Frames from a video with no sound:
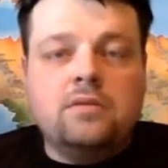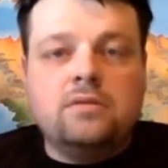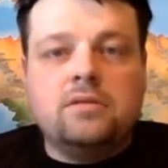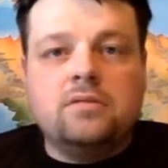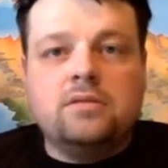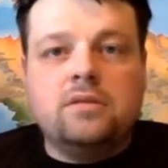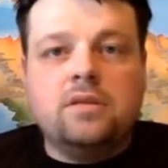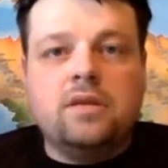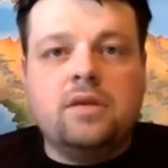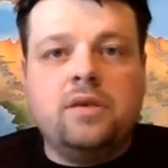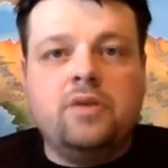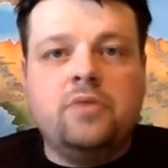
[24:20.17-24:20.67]

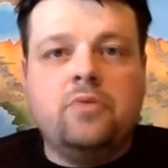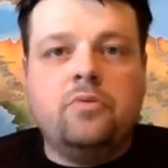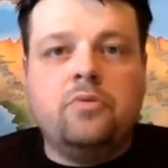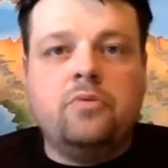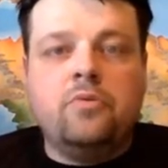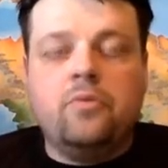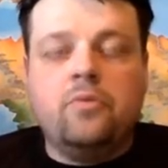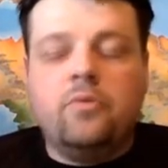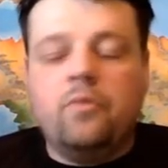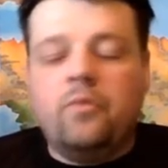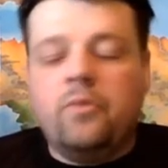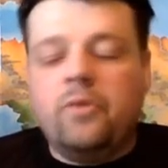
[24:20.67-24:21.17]

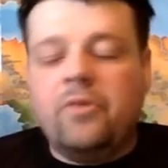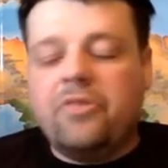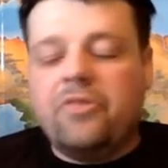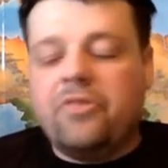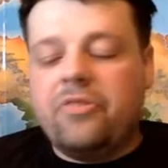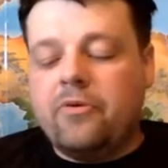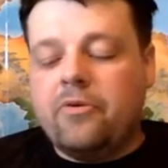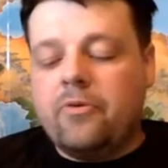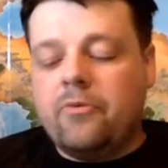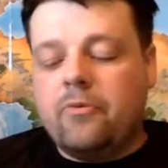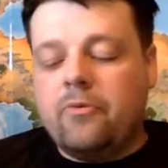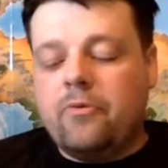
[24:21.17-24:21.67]
With
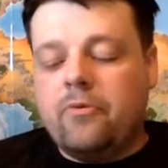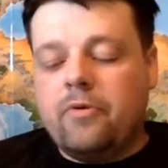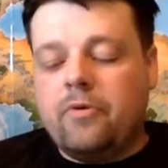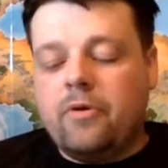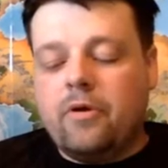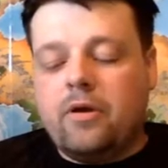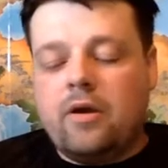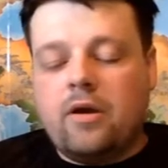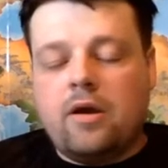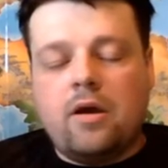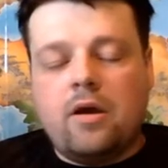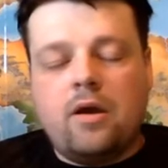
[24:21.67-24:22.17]

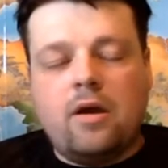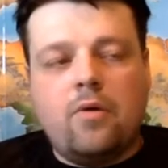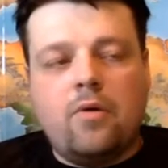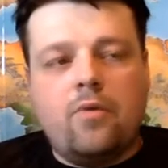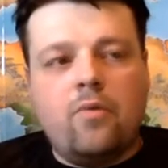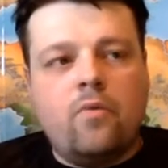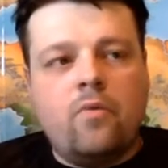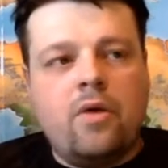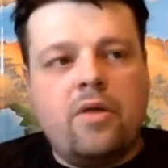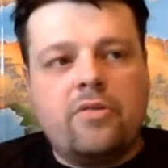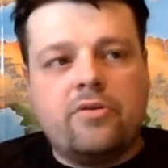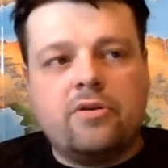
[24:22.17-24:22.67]

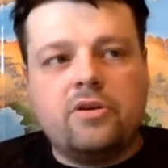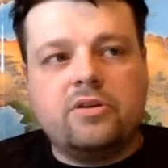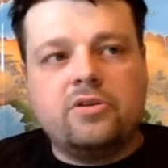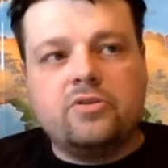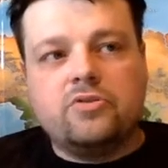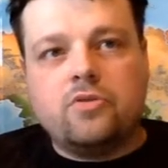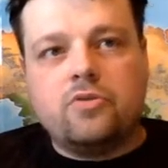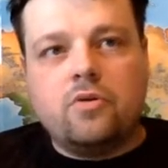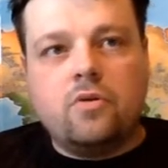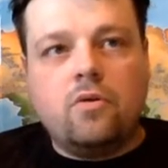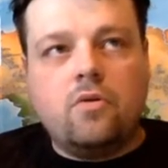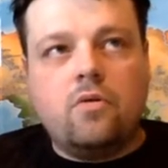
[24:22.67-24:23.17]
weather
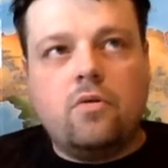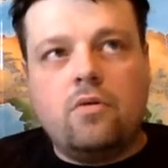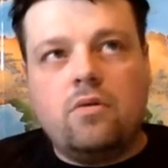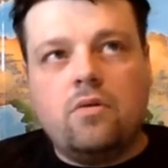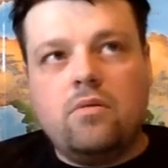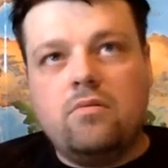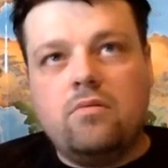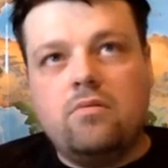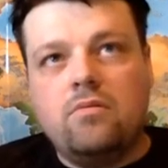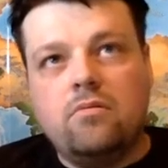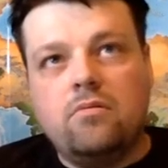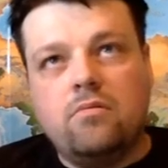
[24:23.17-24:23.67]

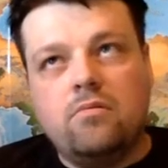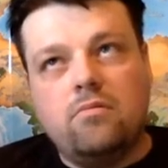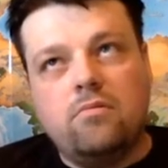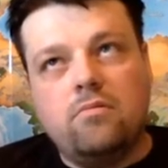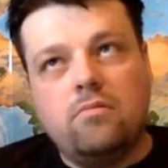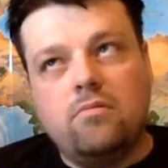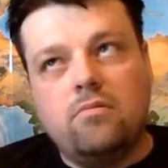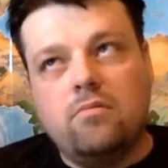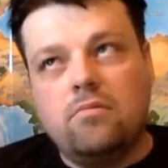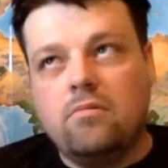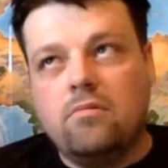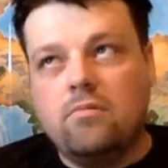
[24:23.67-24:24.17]
control,
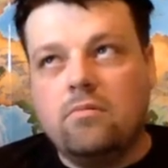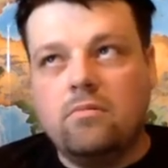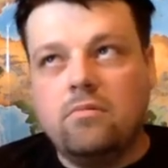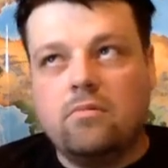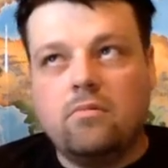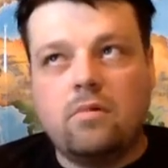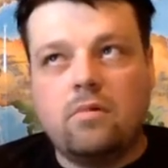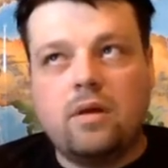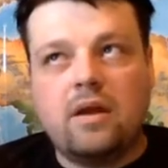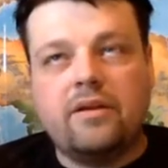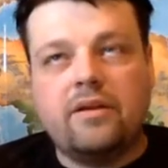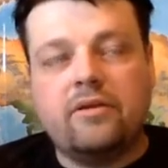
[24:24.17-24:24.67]

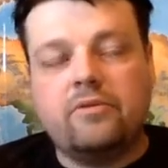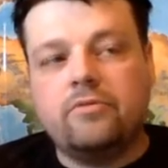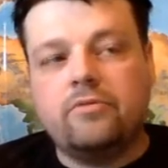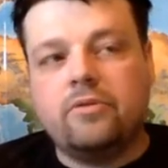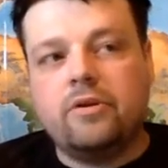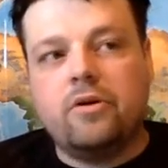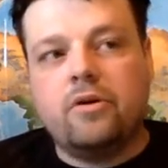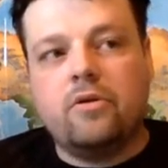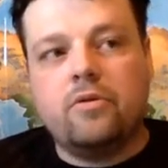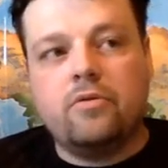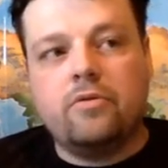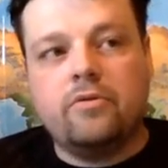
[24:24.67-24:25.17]
I don't
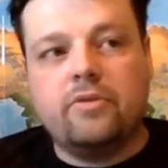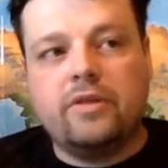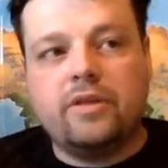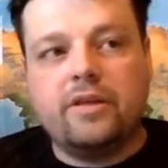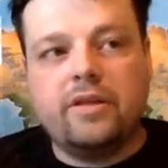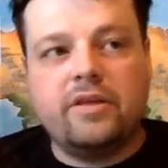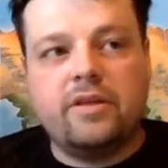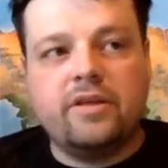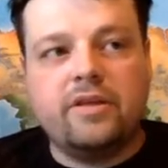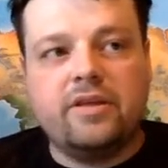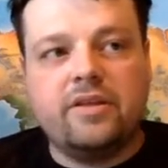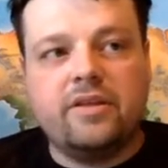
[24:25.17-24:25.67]
know
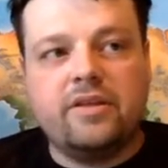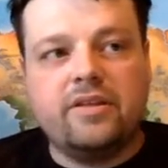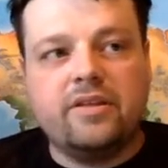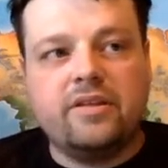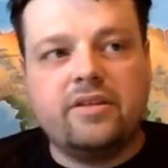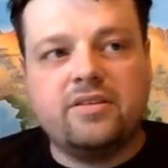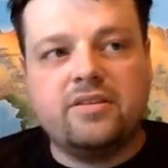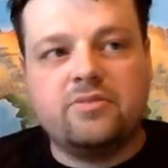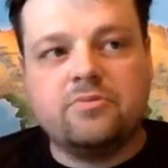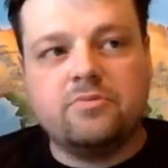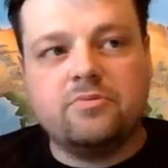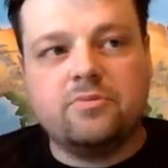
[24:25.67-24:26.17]
that
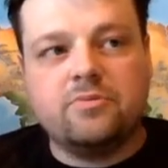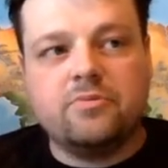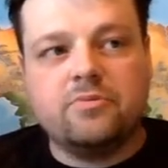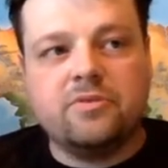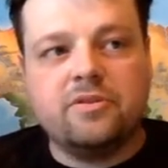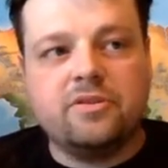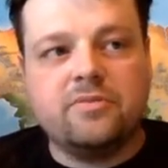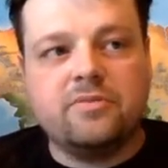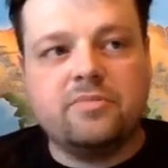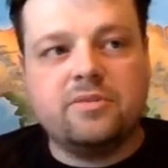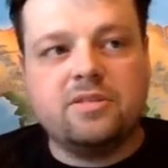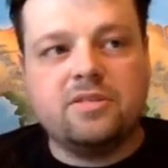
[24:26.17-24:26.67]
this would
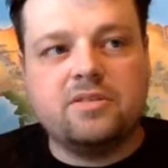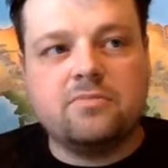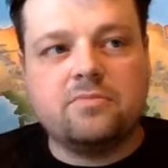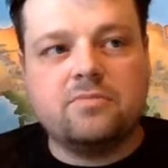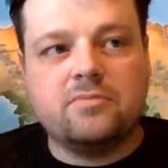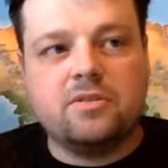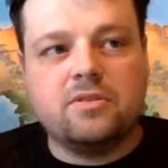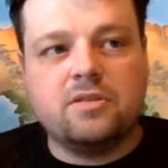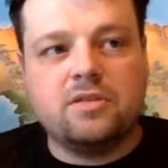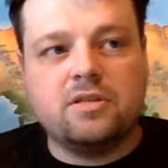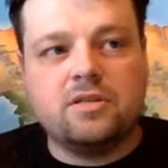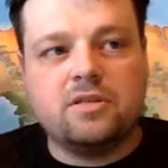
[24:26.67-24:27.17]
really be
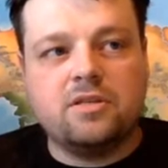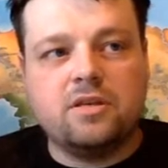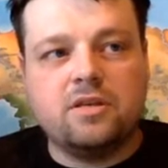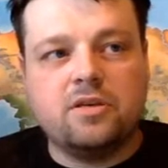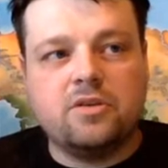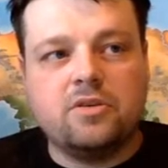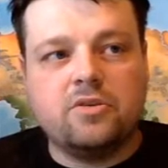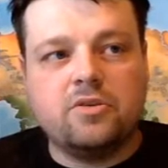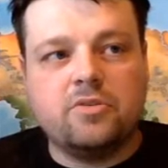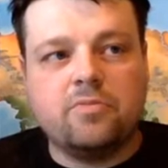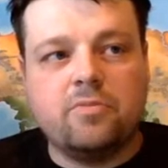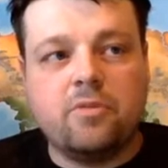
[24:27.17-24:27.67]
something that
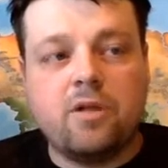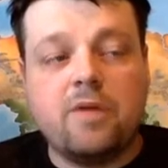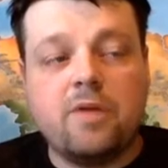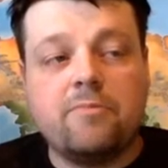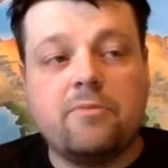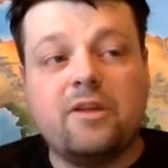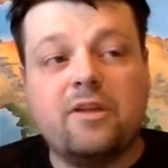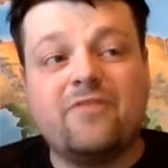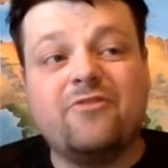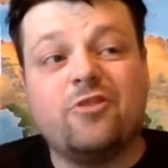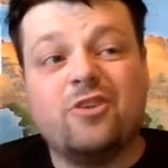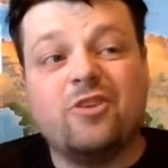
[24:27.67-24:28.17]
you could buy,
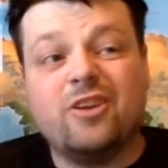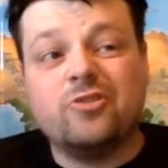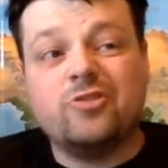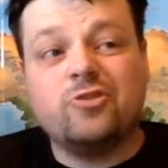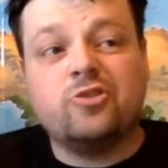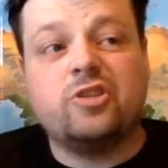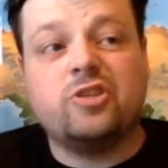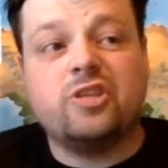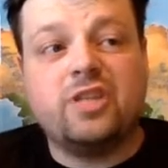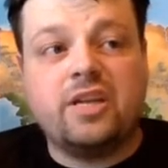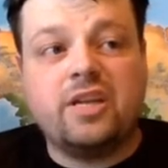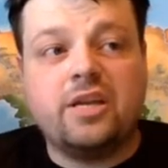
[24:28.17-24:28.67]
but if you're
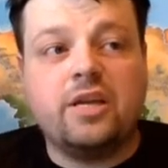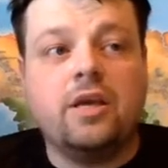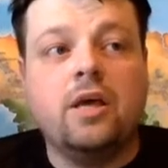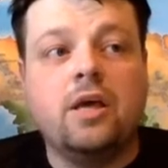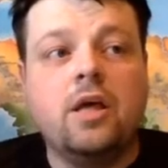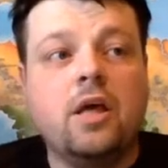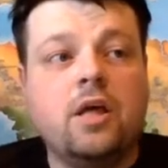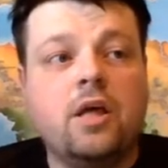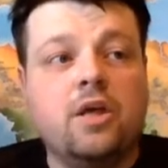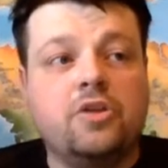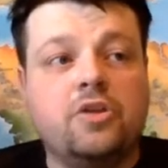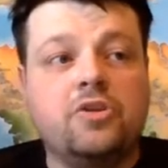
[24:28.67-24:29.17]
interested in it,
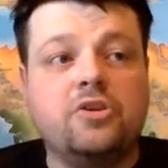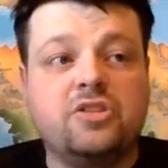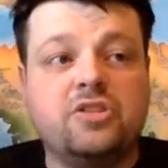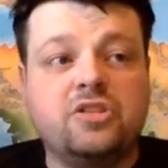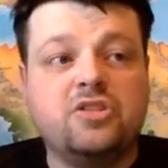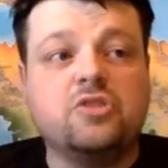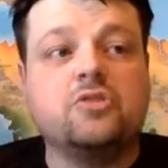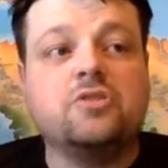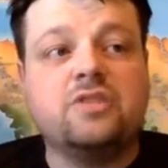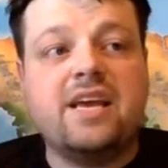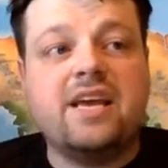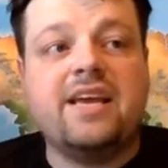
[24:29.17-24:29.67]
you can
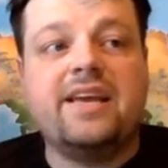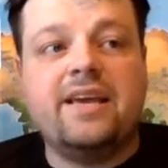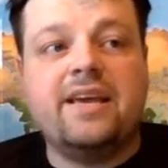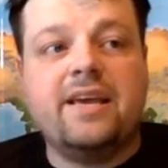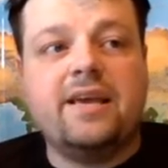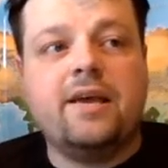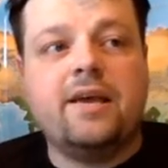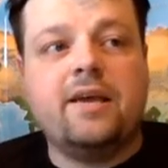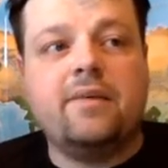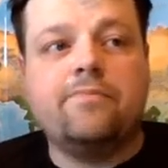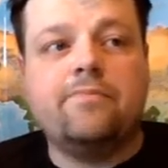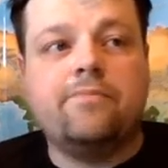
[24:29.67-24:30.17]
still take
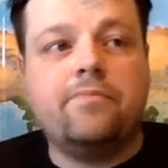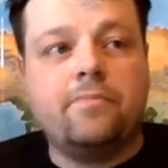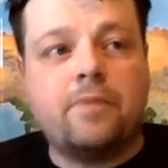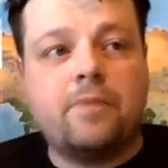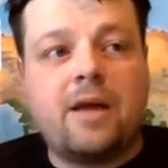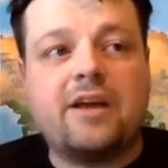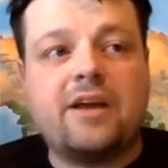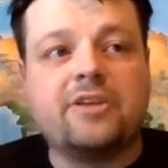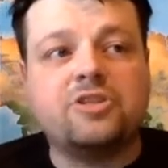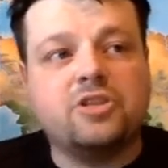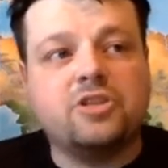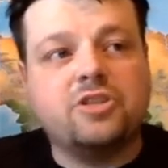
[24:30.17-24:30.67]
it and
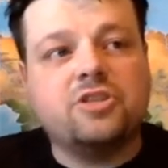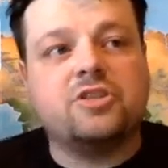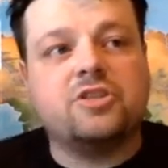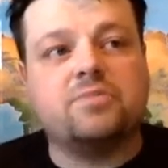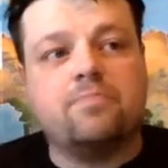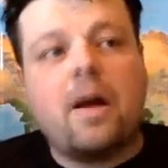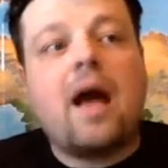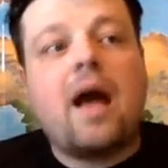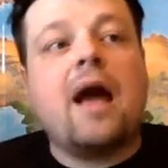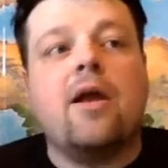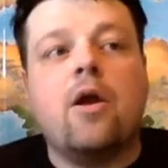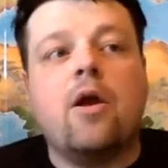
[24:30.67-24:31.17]
actually just
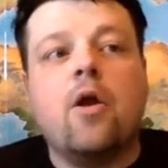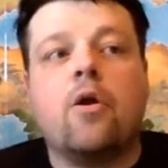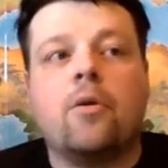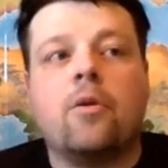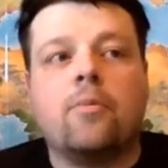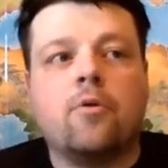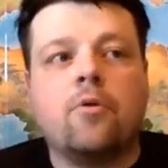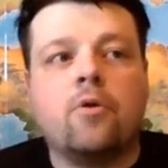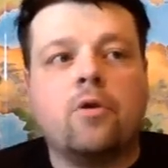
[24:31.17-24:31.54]
buy armor.